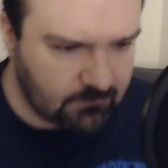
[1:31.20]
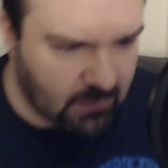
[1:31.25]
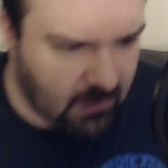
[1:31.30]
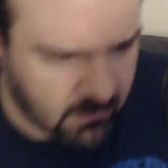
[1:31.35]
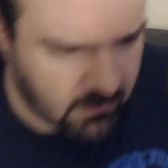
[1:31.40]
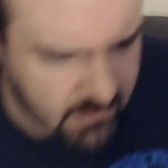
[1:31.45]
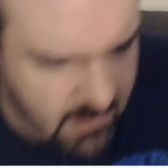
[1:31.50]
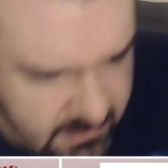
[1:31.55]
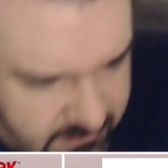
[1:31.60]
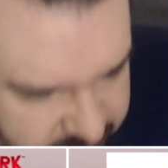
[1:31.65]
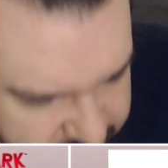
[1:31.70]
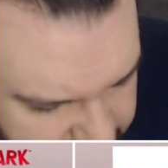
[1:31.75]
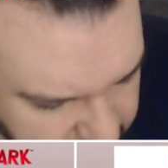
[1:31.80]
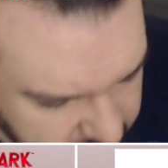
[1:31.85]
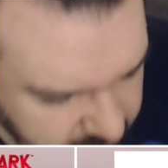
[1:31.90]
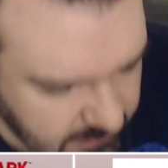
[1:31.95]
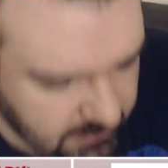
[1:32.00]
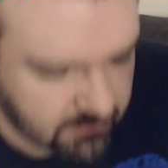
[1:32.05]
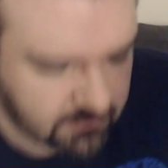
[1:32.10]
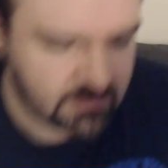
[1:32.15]
All right,
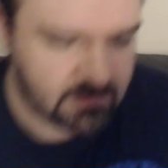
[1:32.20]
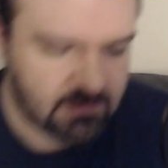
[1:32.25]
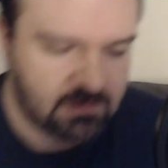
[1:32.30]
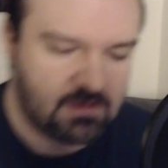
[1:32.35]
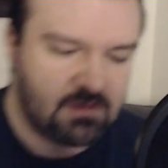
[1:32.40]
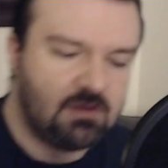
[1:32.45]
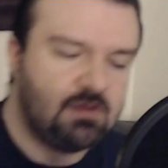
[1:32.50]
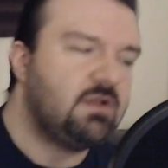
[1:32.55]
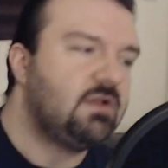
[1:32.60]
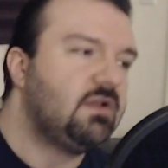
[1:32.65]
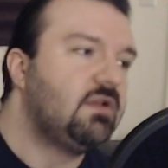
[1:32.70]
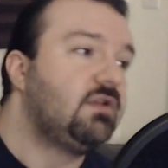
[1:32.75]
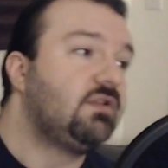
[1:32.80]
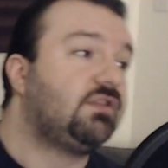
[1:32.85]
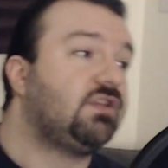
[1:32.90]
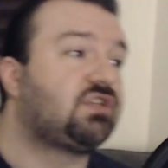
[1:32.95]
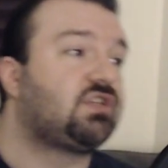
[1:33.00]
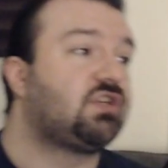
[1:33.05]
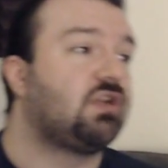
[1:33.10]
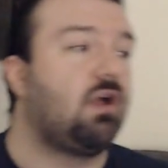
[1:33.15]
so
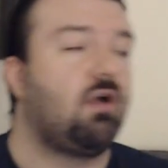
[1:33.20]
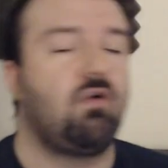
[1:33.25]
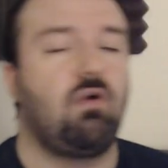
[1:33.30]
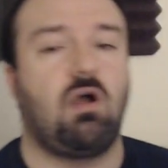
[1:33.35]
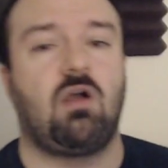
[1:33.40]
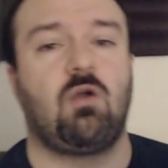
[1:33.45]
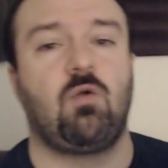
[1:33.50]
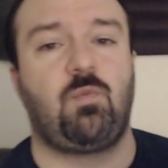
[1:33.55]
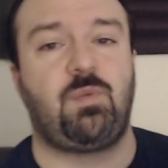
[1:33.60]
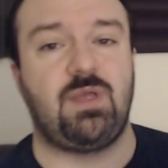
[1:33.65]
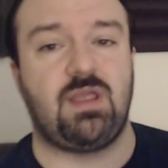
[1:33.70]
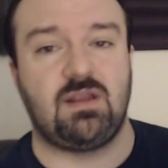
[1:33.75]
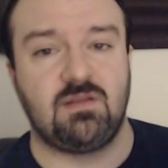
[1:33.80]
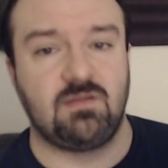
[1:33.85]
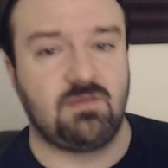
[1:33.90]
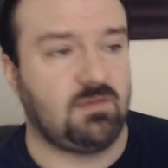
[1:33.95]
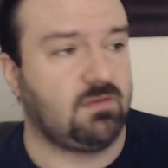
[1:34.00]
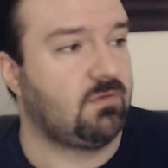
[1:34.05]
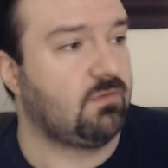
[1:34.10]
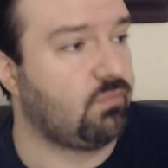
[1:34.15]
the show
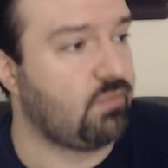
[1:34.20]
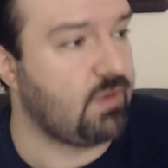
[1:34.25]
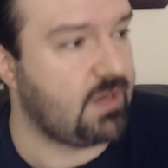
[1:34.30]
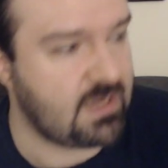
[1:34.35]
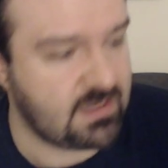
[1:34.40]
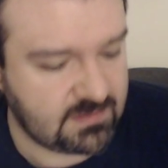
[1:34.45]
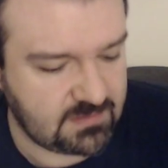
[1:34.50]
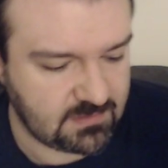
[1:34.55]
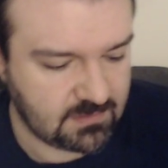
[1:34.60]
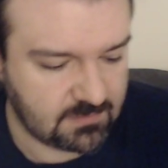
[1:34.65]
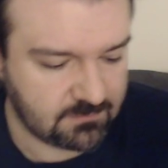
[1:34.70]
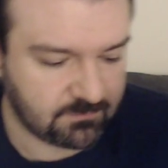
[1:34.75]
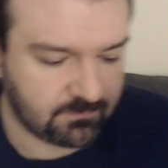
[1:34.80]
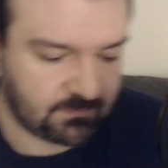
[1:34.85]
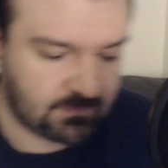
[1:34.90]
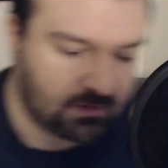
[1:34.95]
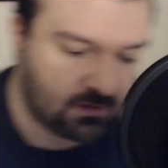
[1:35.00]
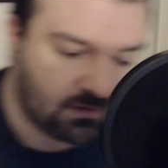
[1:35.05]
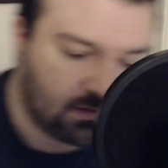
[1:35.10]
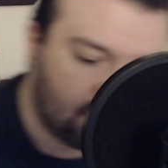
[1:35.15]
opened with
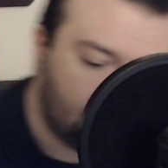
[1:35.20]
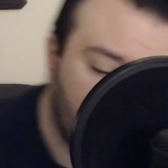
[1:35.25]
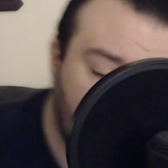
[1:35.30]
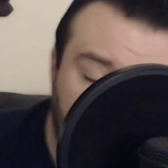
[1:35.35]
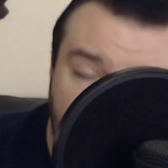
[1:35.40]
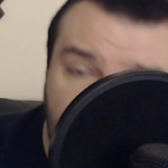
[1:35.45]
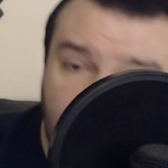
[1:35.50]
the